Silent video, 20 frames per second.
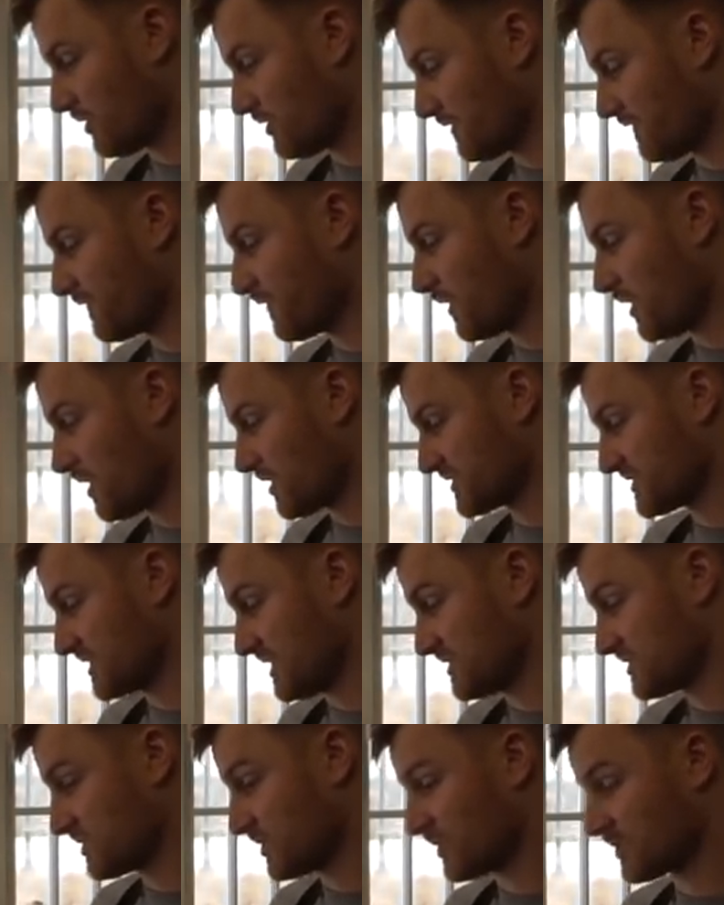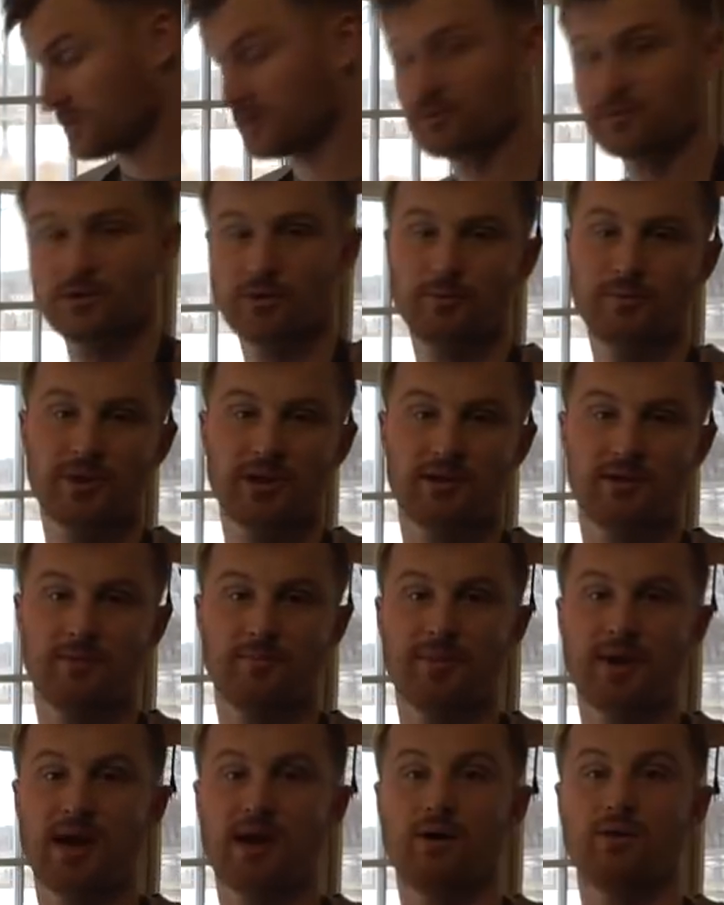all the flaws and talk a little bit
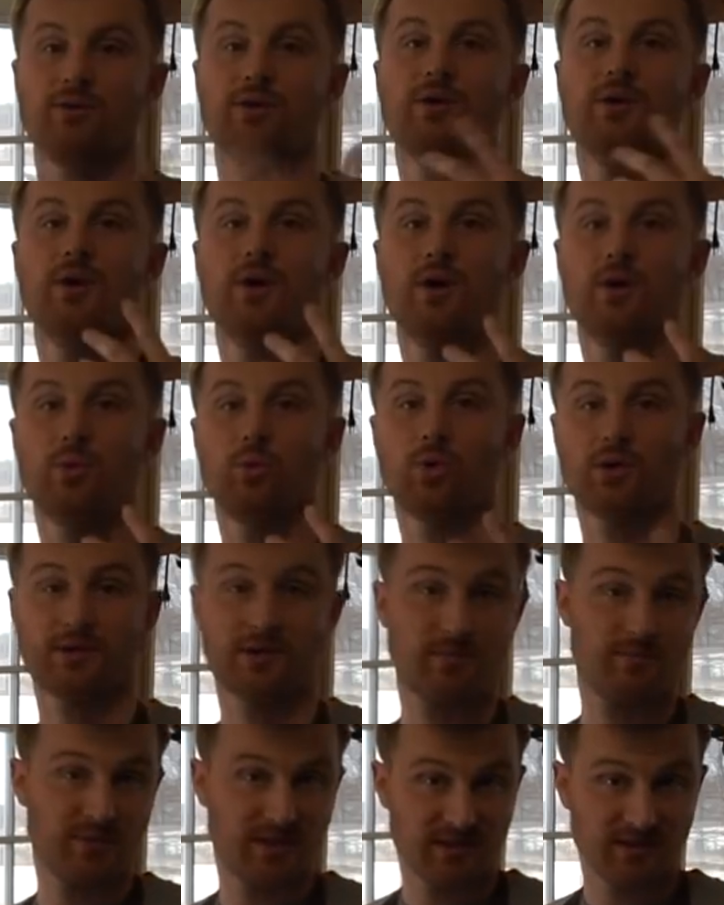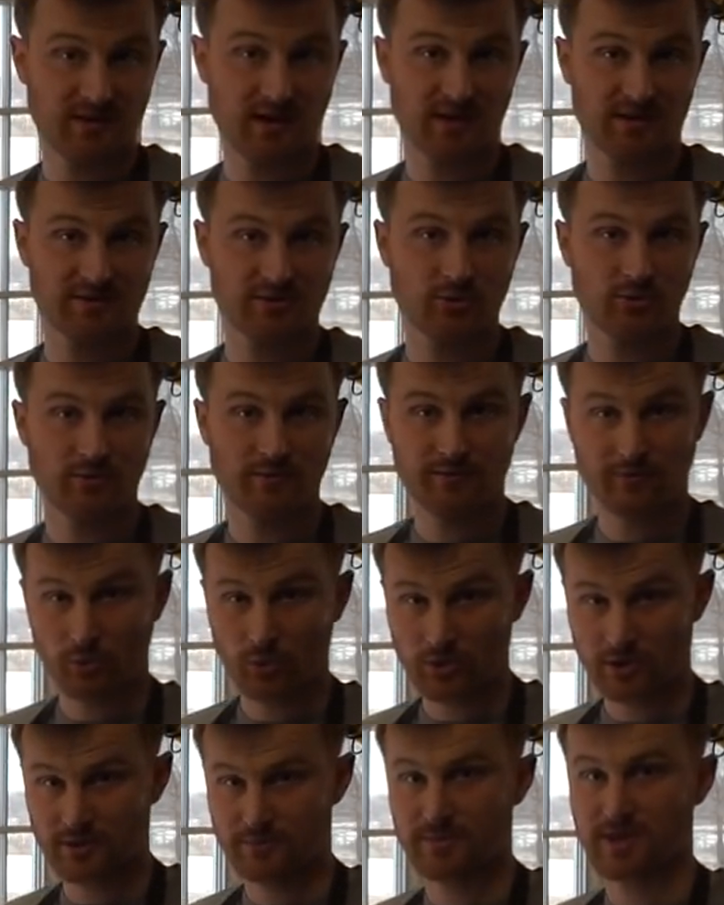about what can be done to
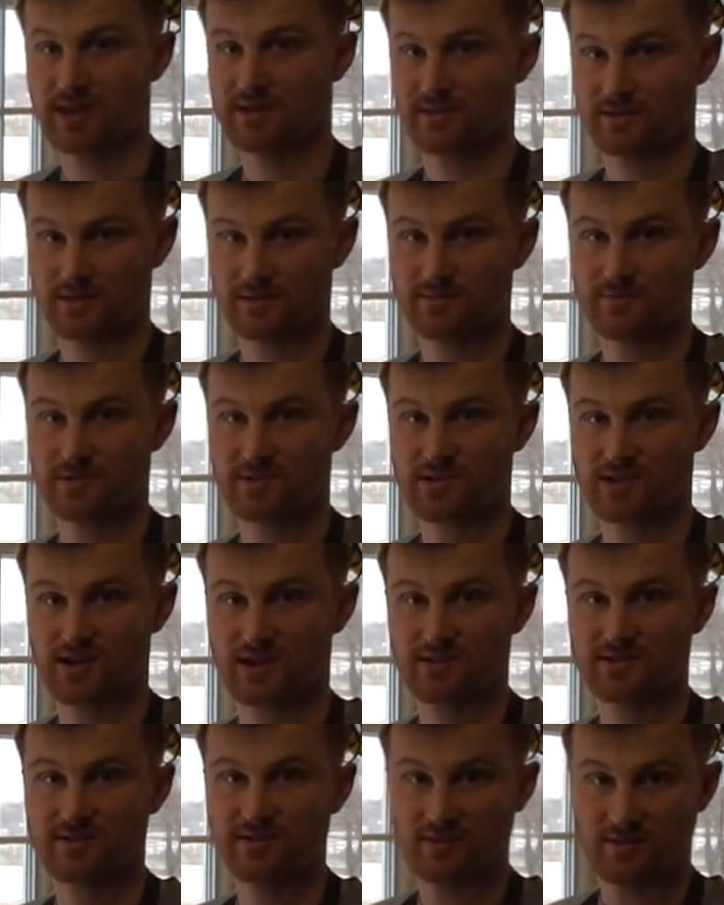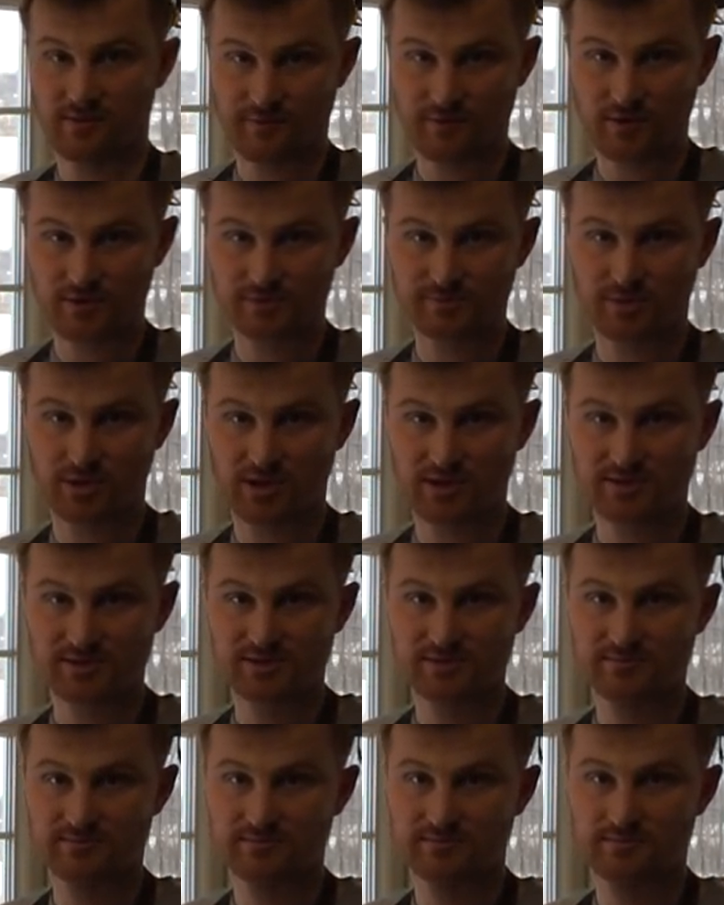avoid making these mistakes in the first
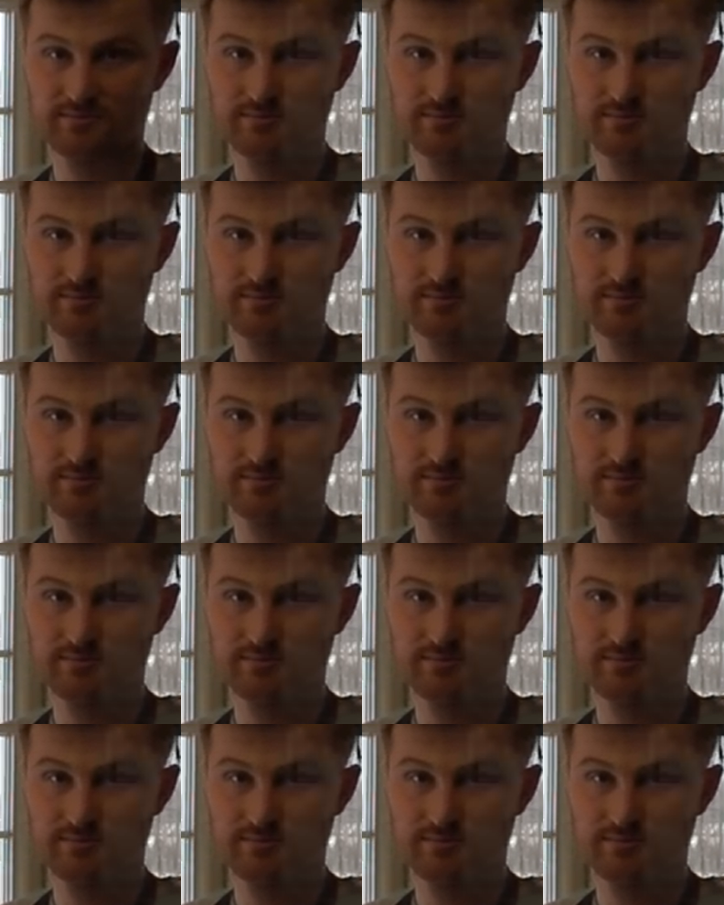place.